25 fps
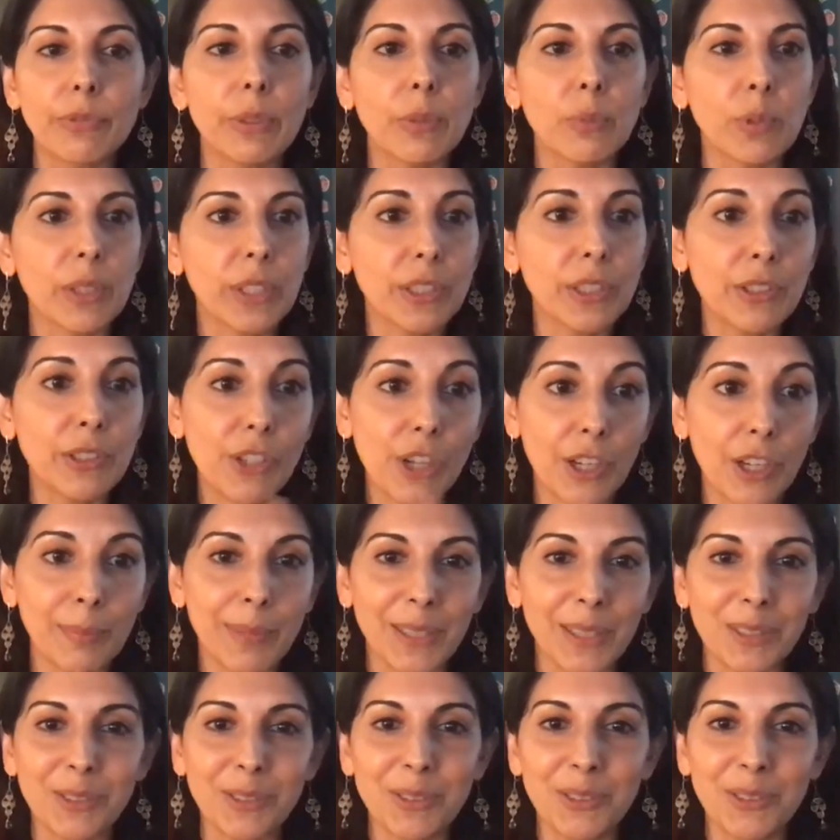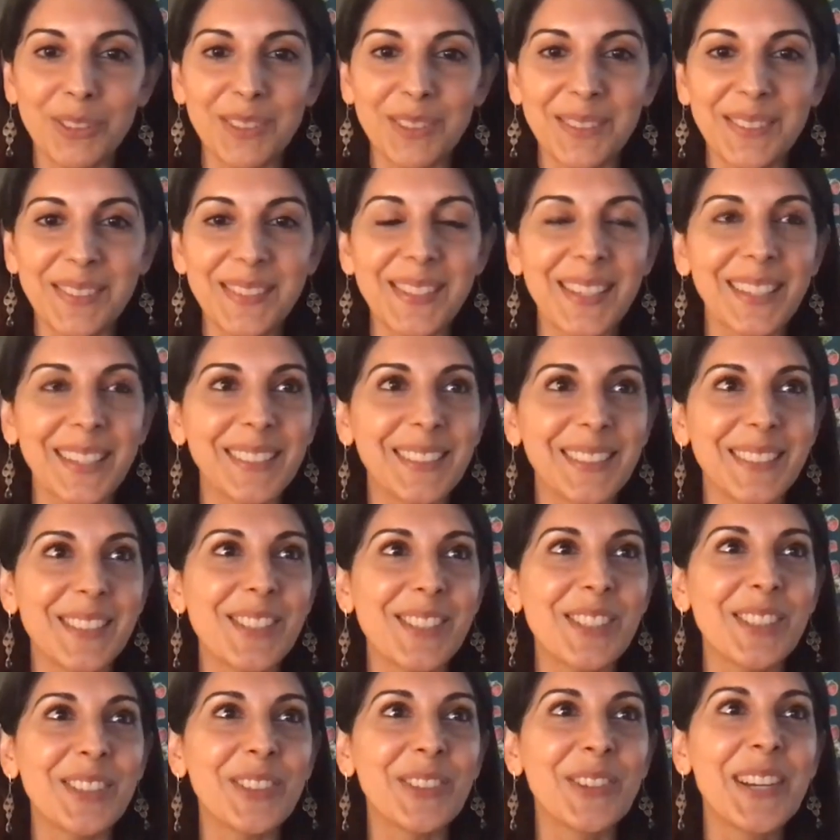We're going to talk about gluten in a second
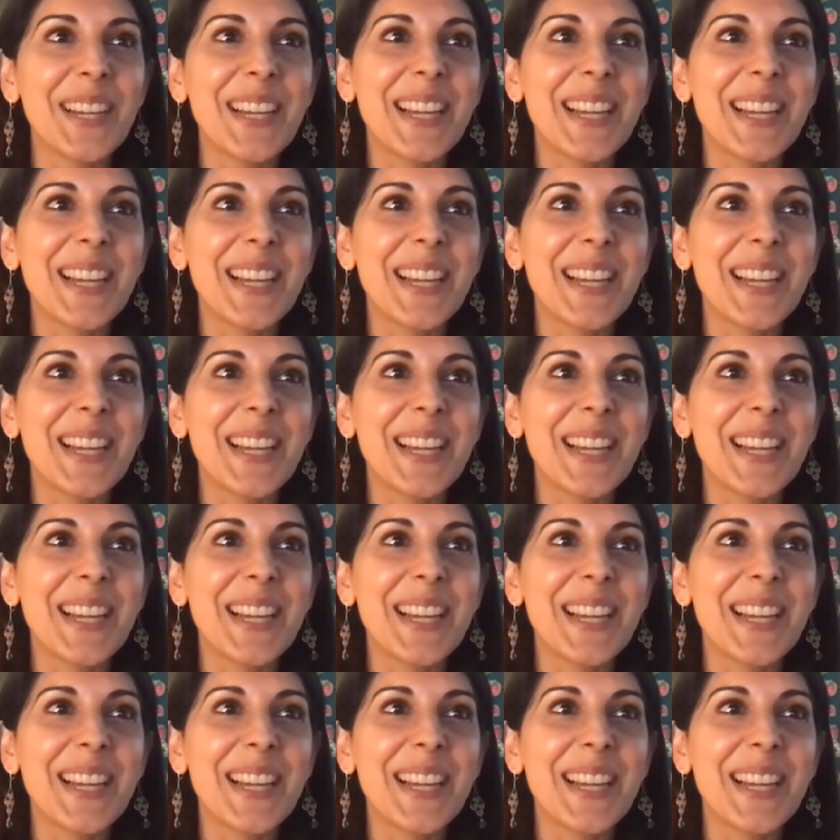too.